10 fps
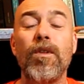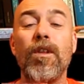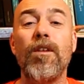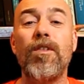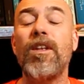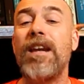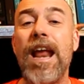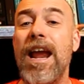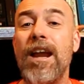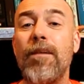the, the
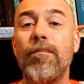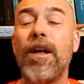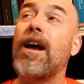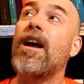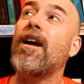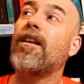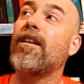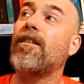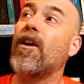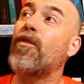name, the,
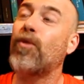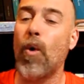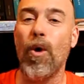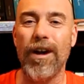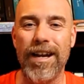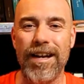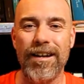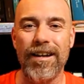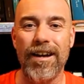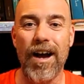the authority
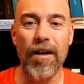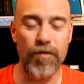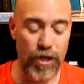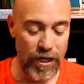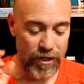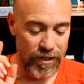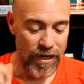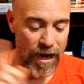of Jesus.